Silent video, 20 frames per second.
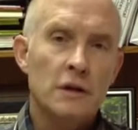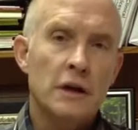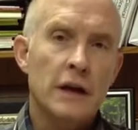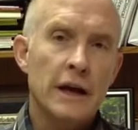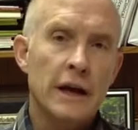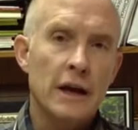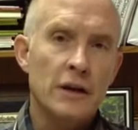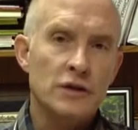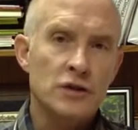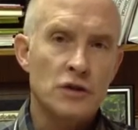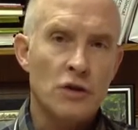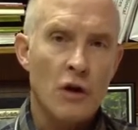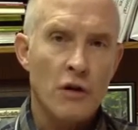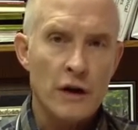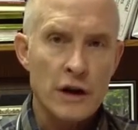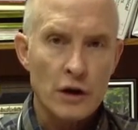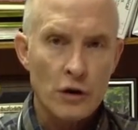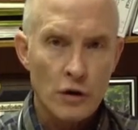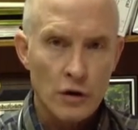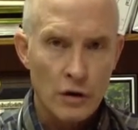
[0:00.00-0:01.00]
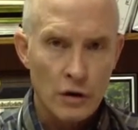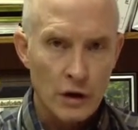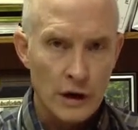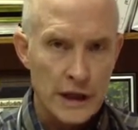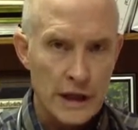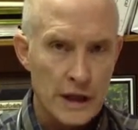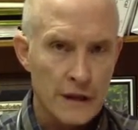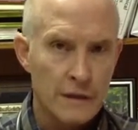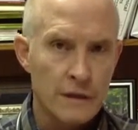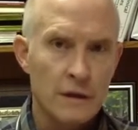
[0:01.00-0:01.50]
again starting
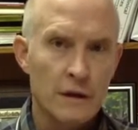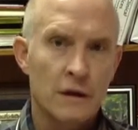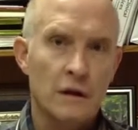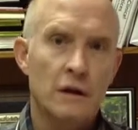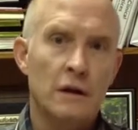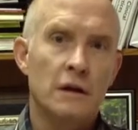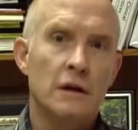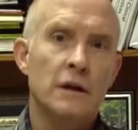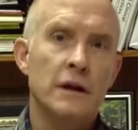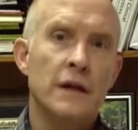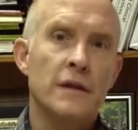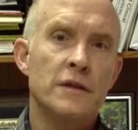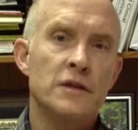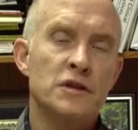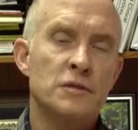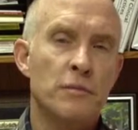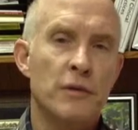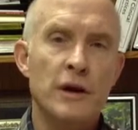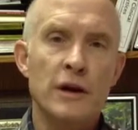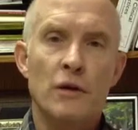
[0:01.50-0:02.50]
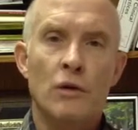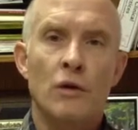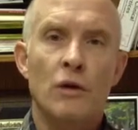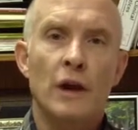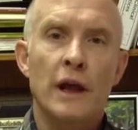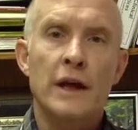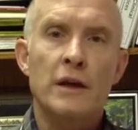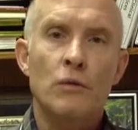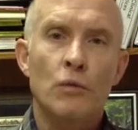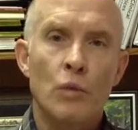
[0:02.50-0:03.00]
early in the, in the spring or
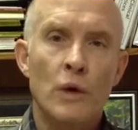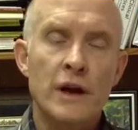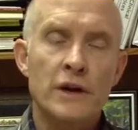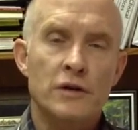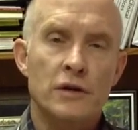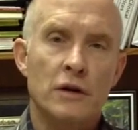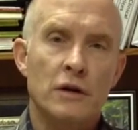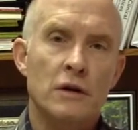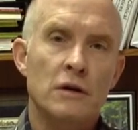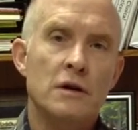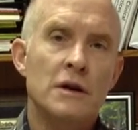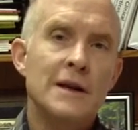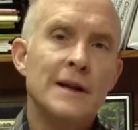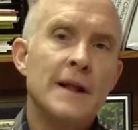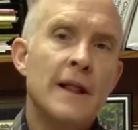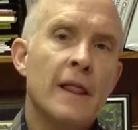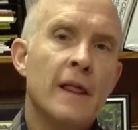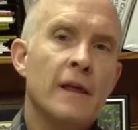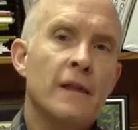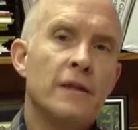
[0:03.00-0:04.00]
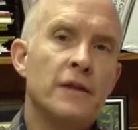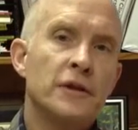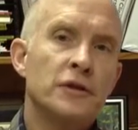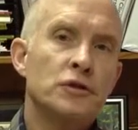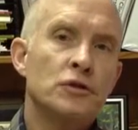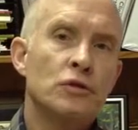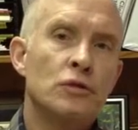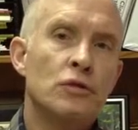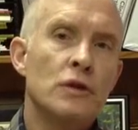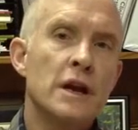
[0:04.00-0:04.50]
late winter. The
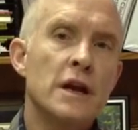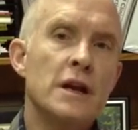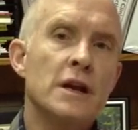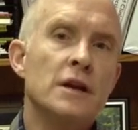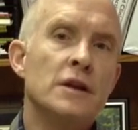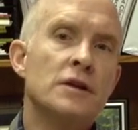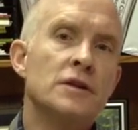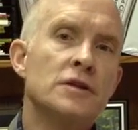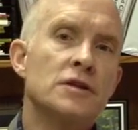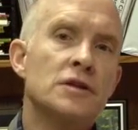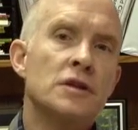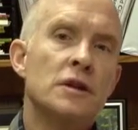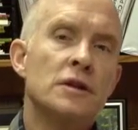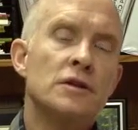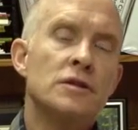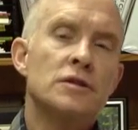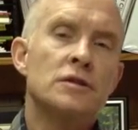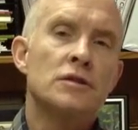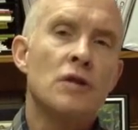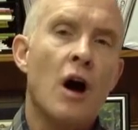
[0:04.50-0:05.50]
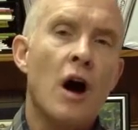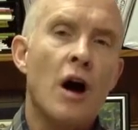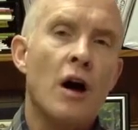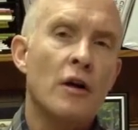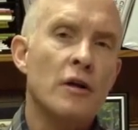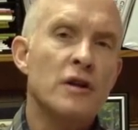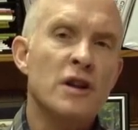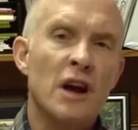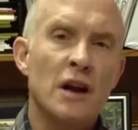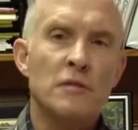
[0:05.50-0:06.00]
trees stop,
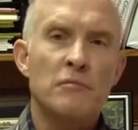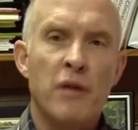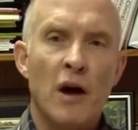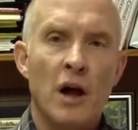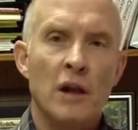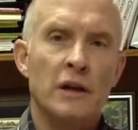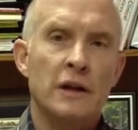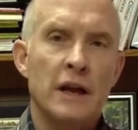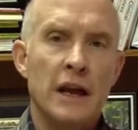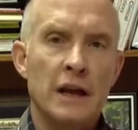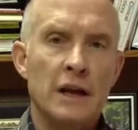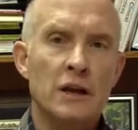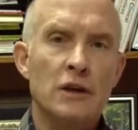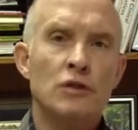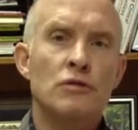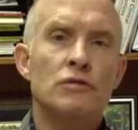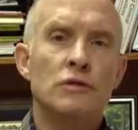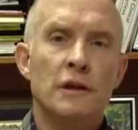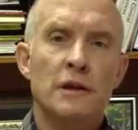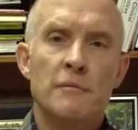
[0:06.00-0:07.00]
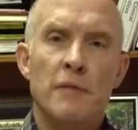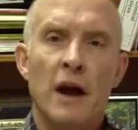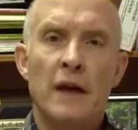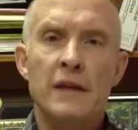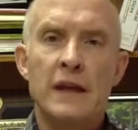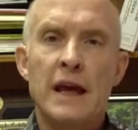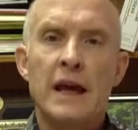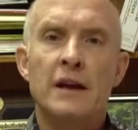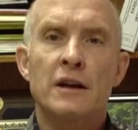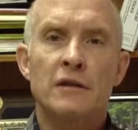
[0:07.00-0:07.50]
are done pollinating usually by
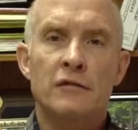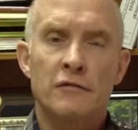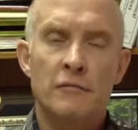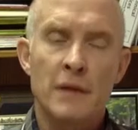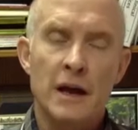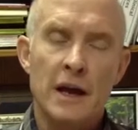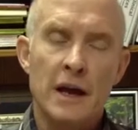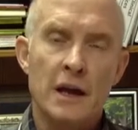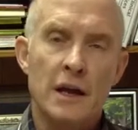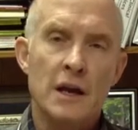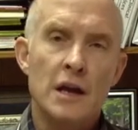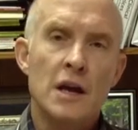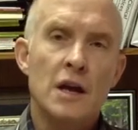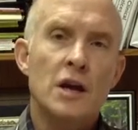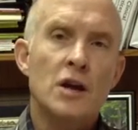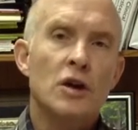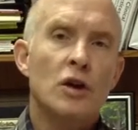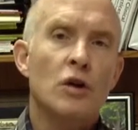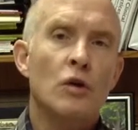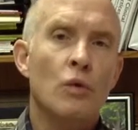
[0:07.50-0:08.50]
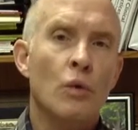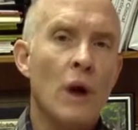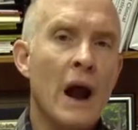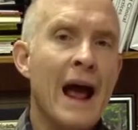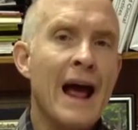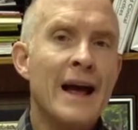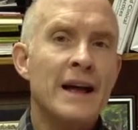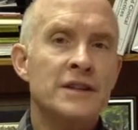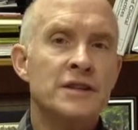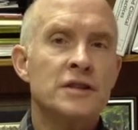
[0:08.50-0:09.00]
the end of May
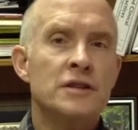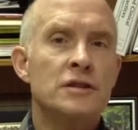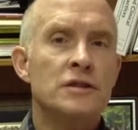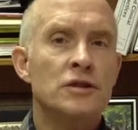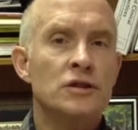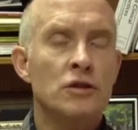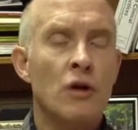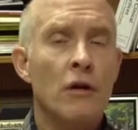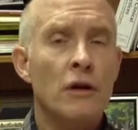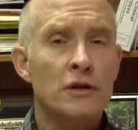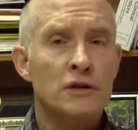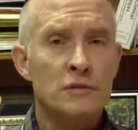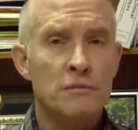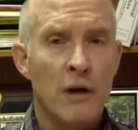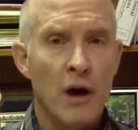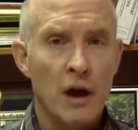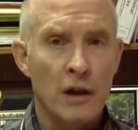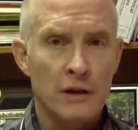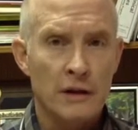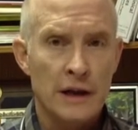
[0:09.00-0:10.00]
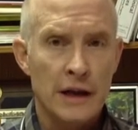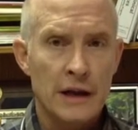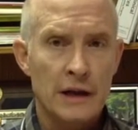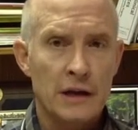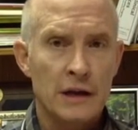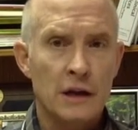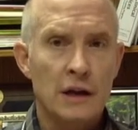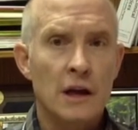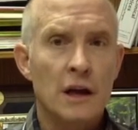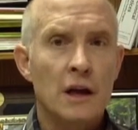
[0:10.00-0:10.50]
Grass starts
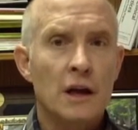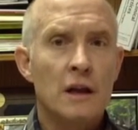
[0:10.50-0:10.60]
pollinating